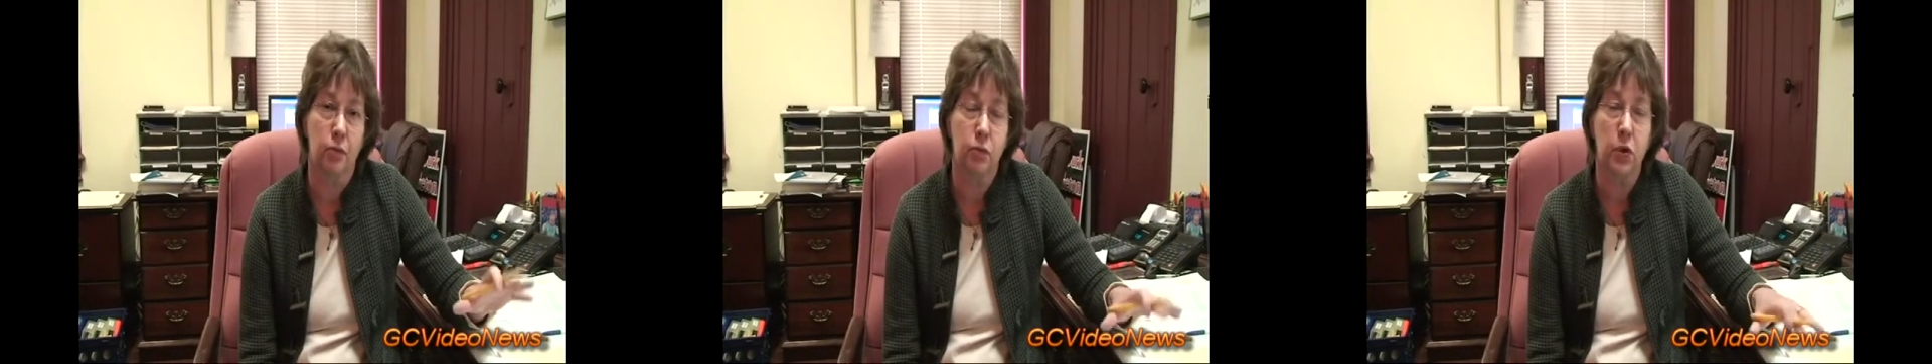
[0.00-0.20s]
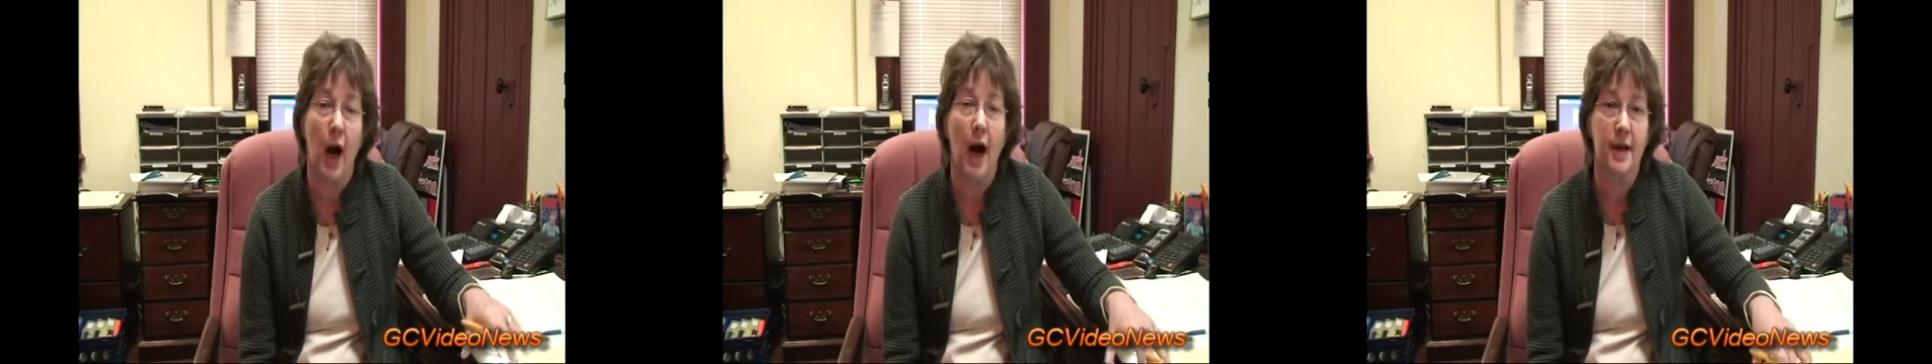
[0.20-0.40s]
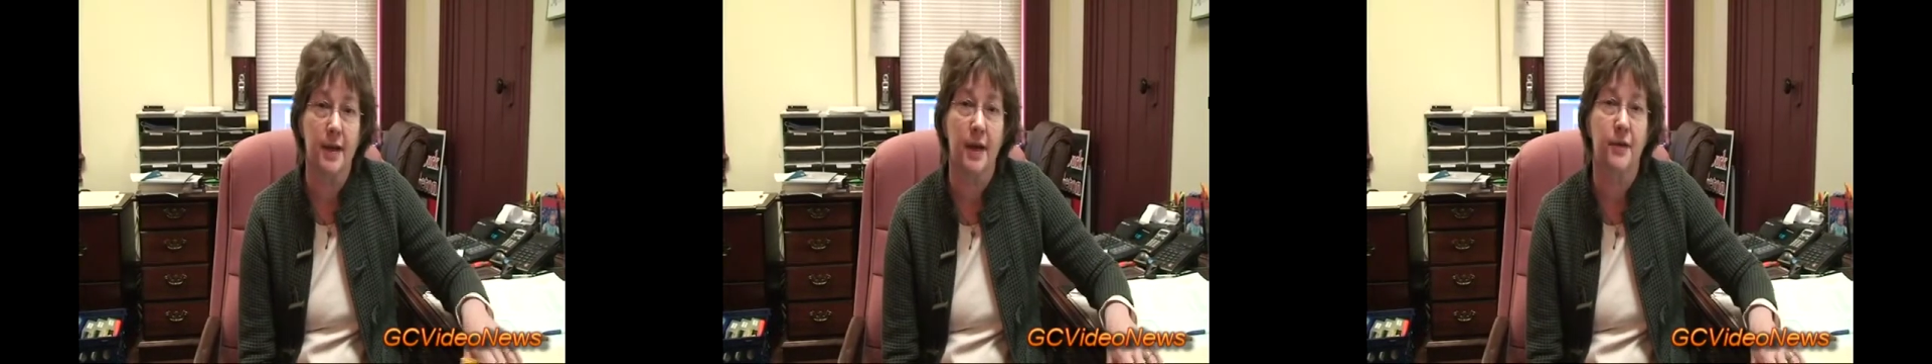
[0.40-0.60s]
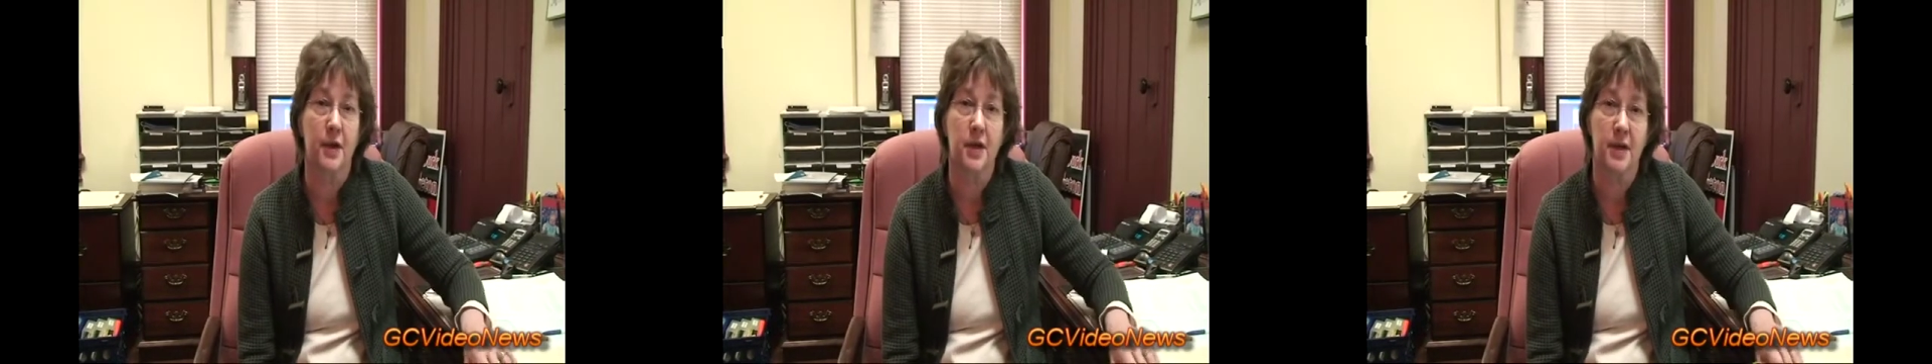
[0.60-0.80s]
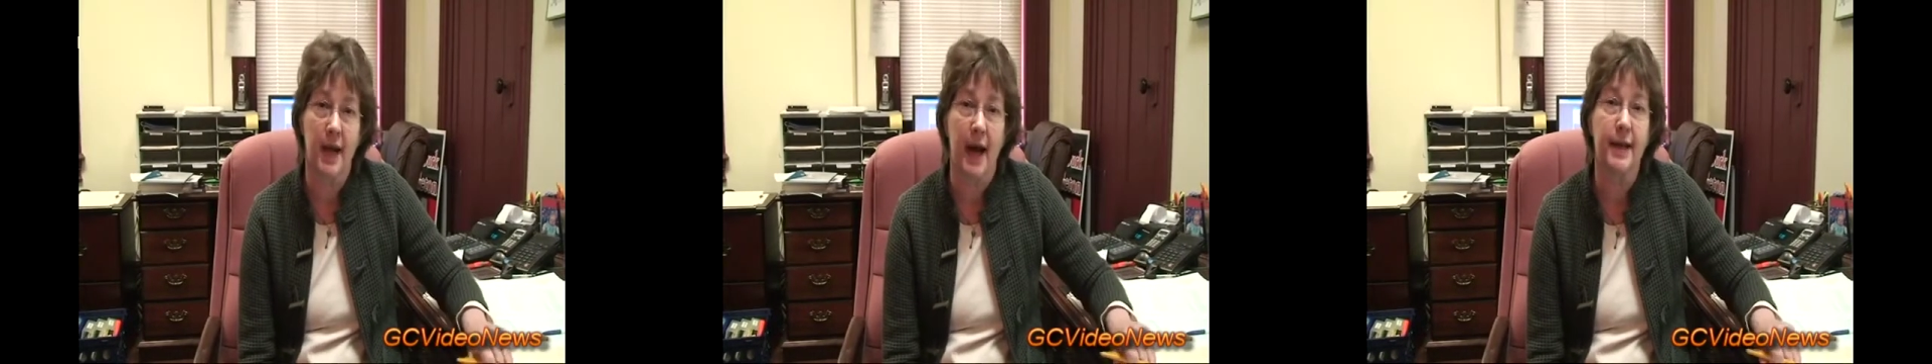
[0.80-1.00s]
process the
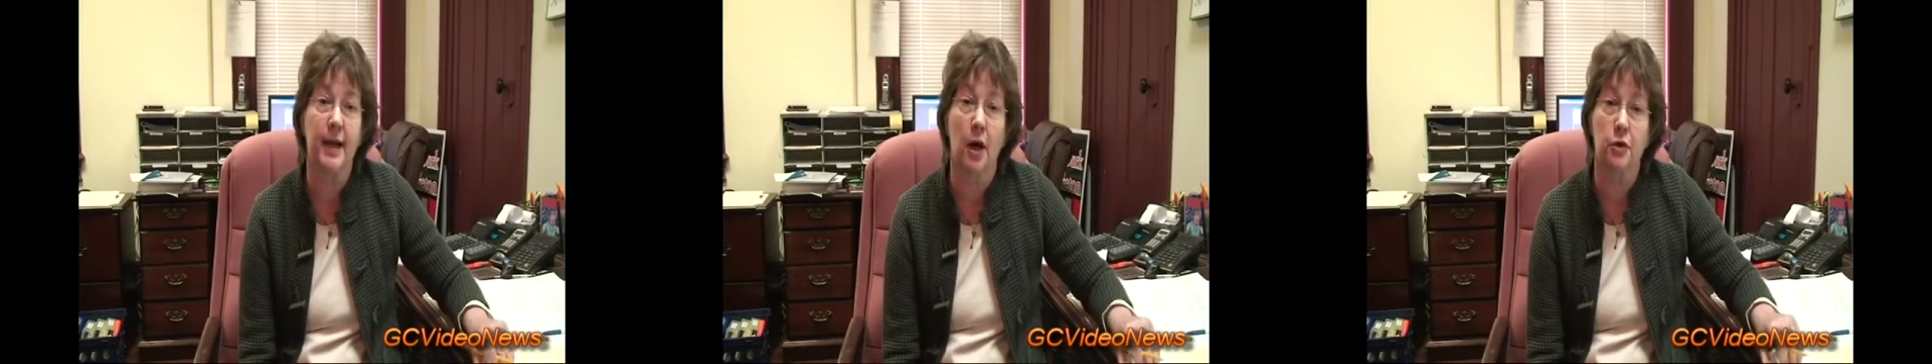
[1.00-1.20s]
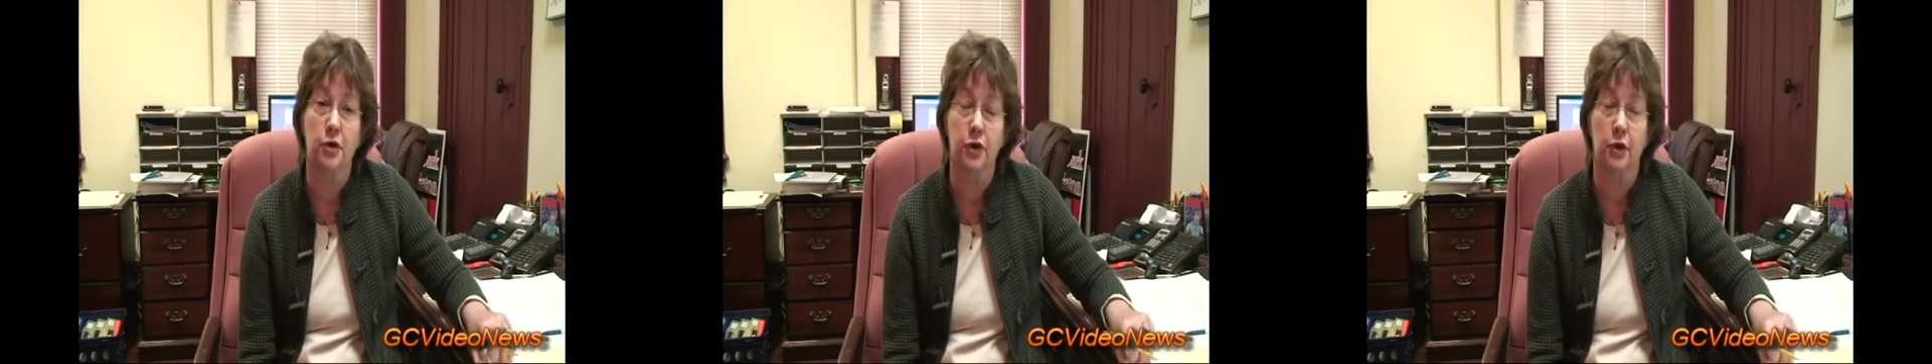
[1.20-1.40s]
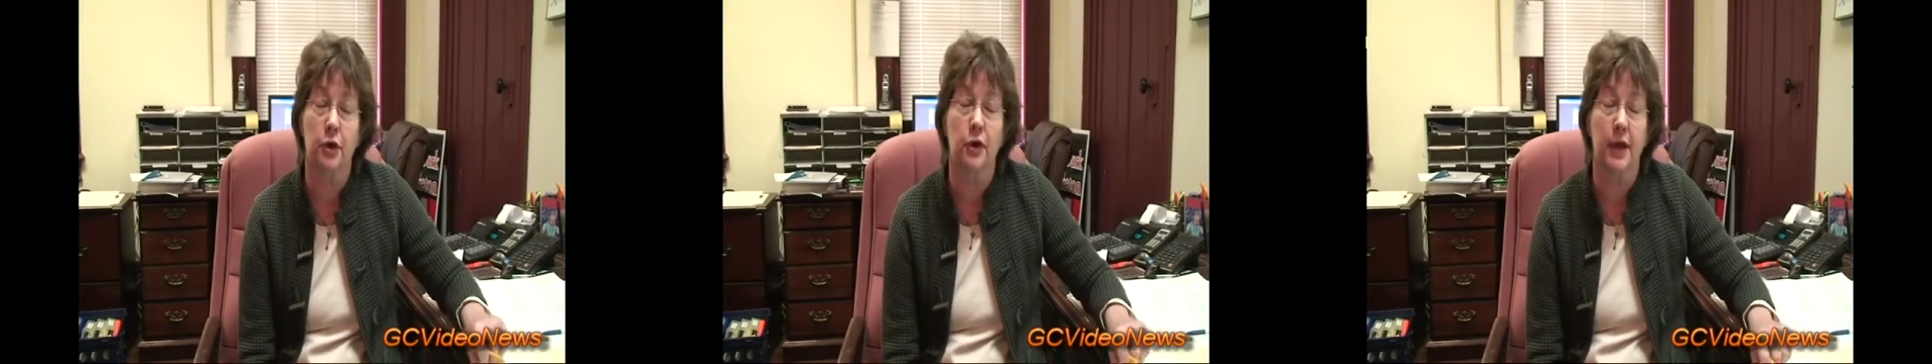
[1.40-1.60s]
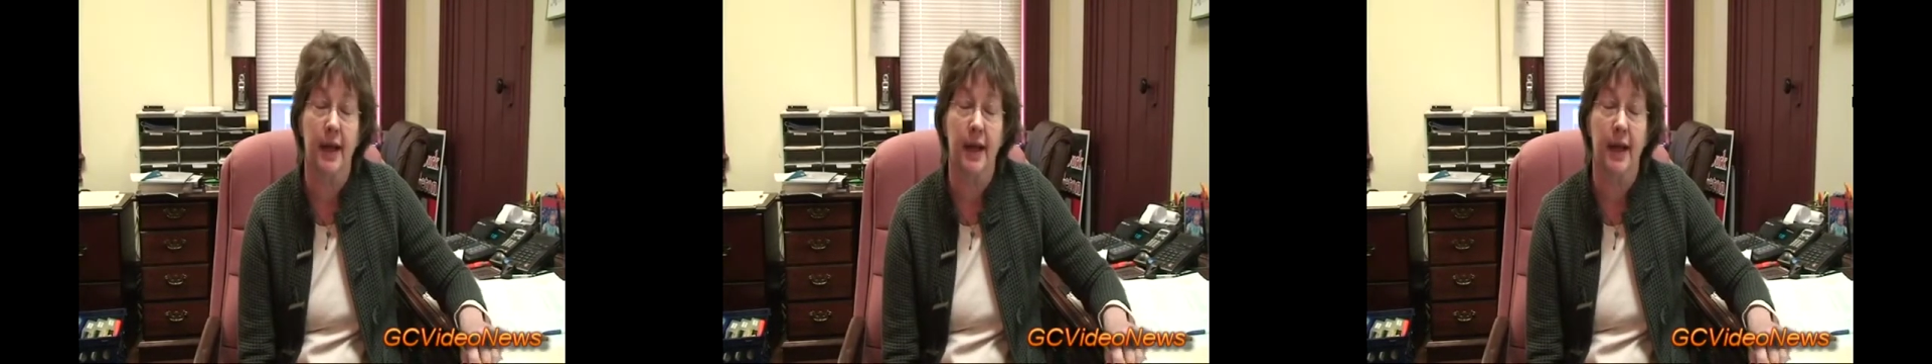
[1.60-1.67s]
state goes through